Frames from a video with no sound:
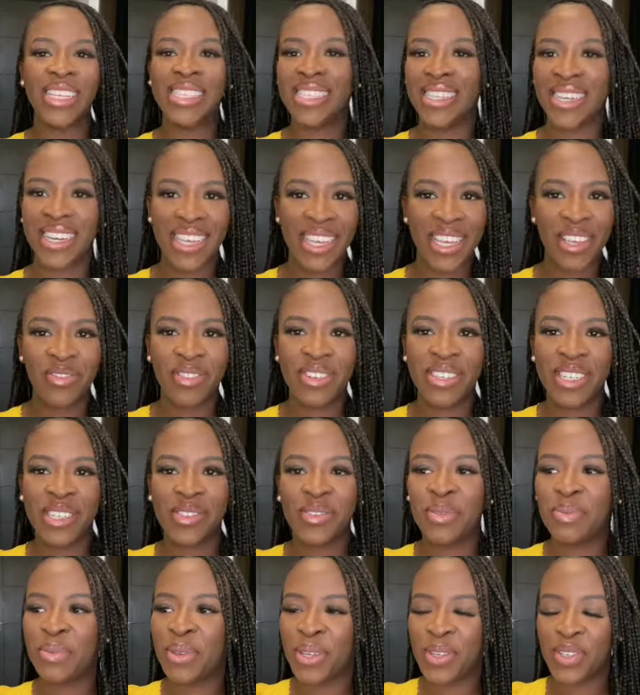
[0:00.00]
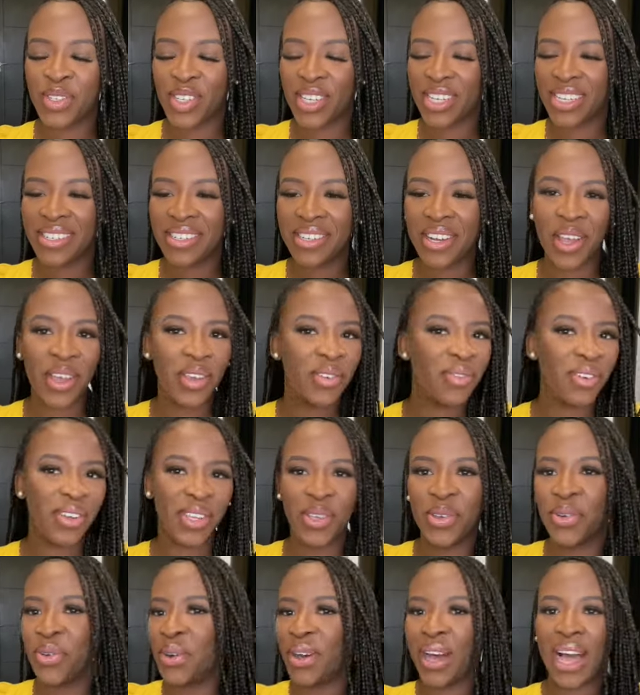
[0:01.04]
and even distribution over
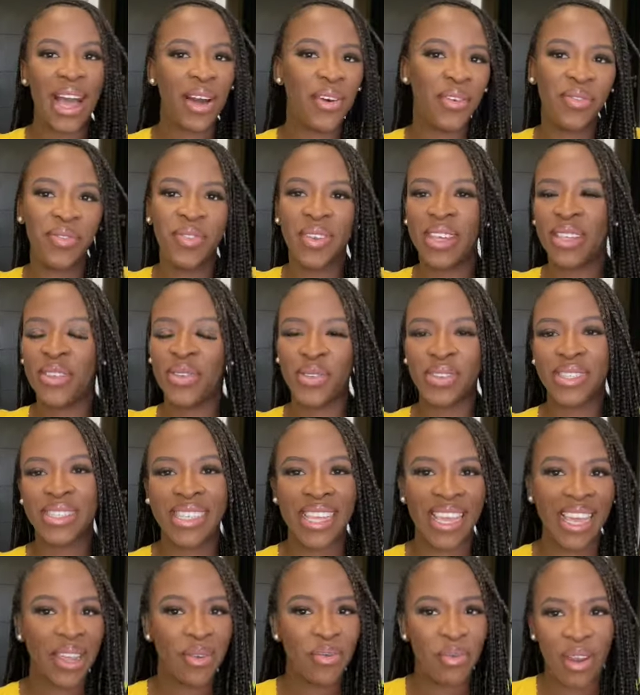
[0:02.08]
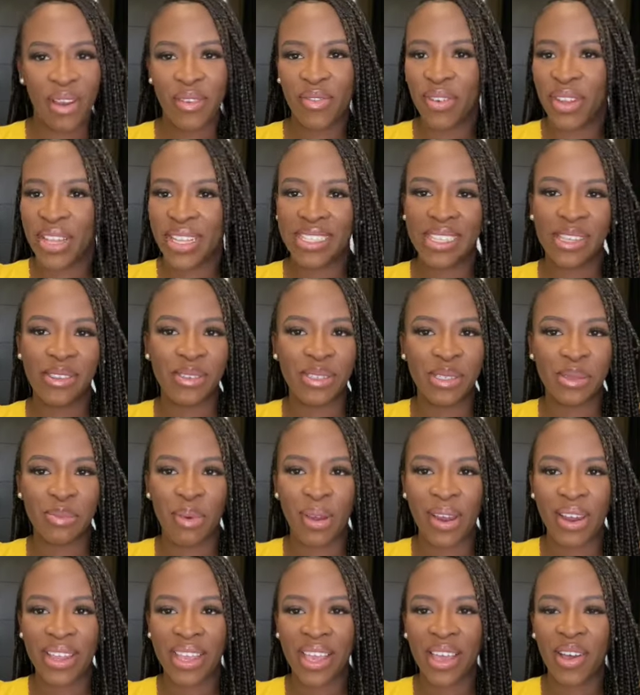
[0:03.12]
your outfit, your skin, wherever it is that you're
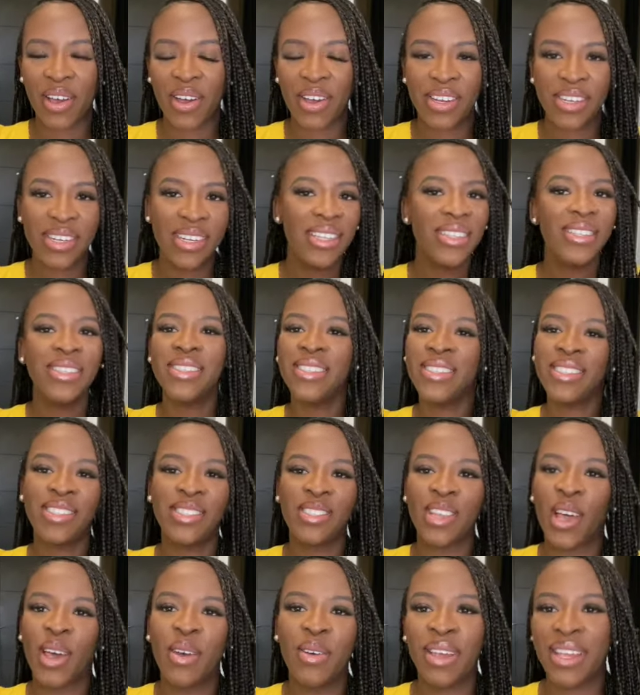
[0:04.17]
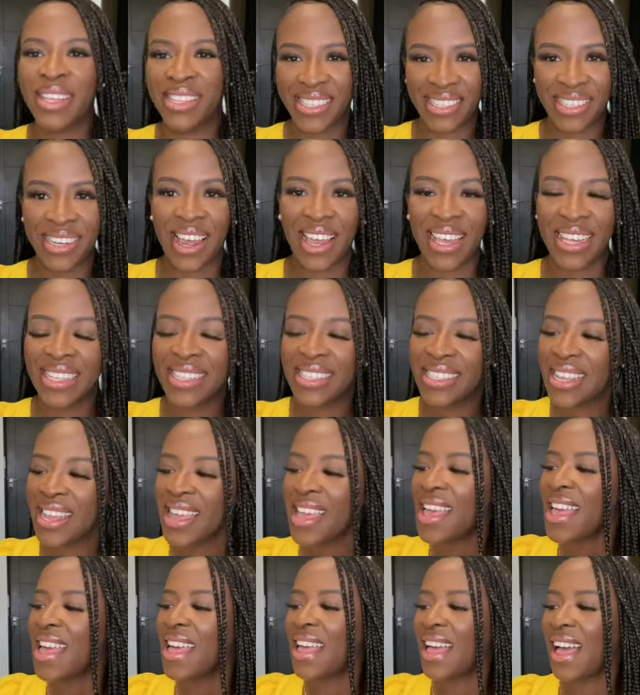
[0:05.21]
spraying it on, so it's nice.
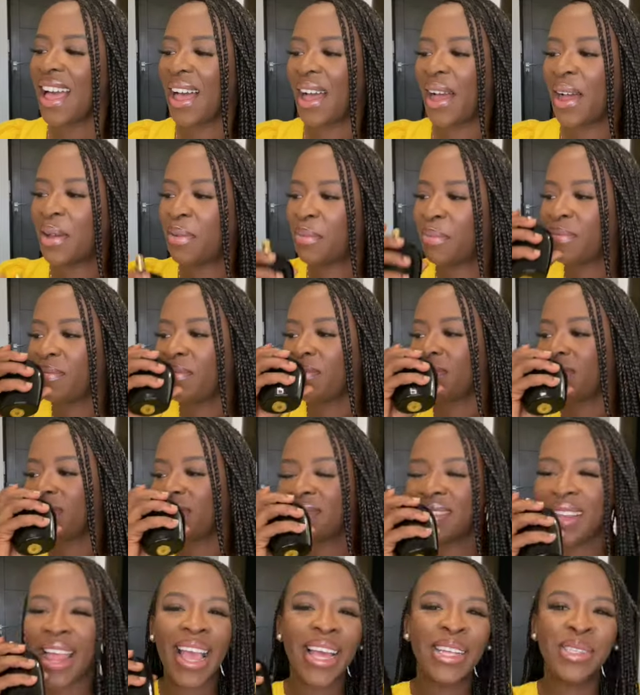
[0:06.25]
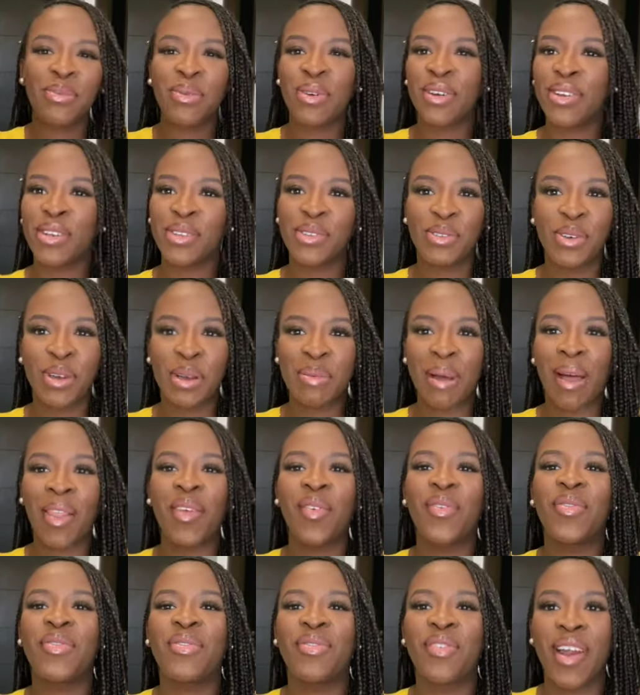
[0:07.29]
Next, we're going to talk about the
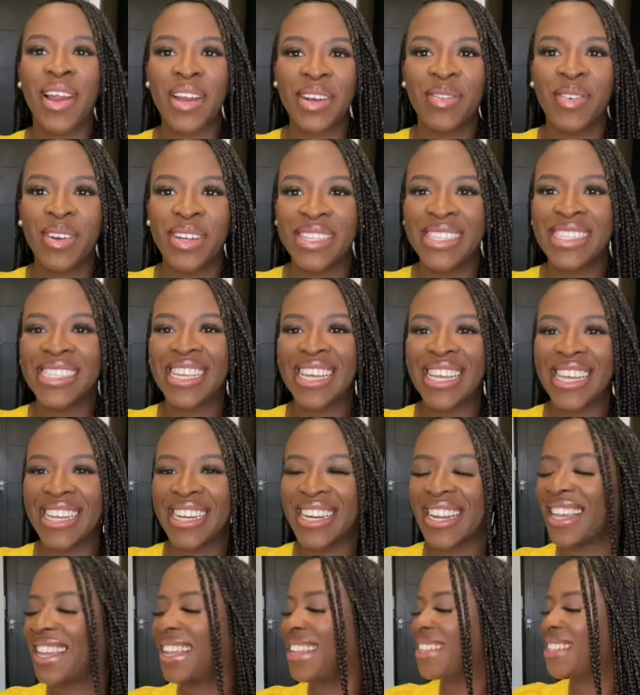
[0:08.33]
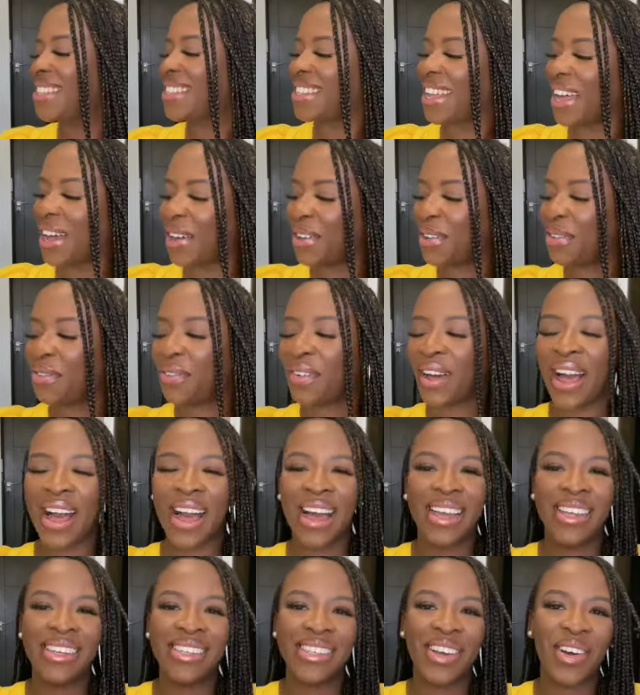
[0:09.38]
fragrance in itself,
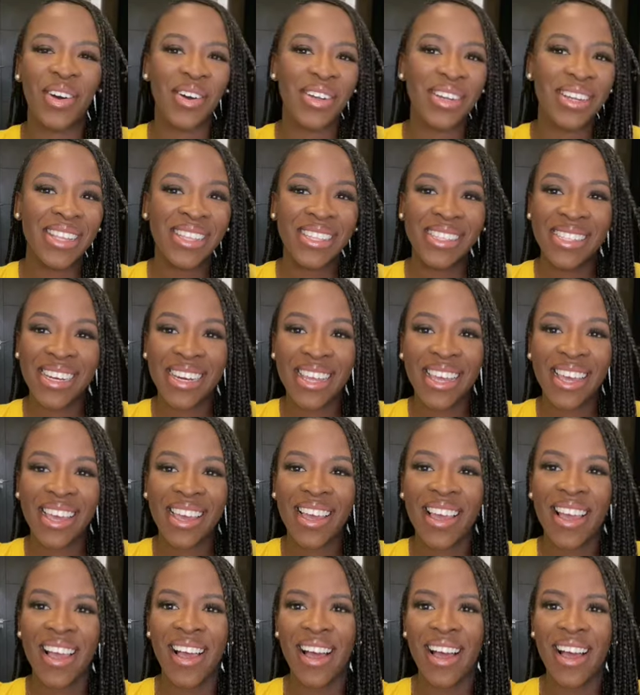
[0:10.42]
and honestly,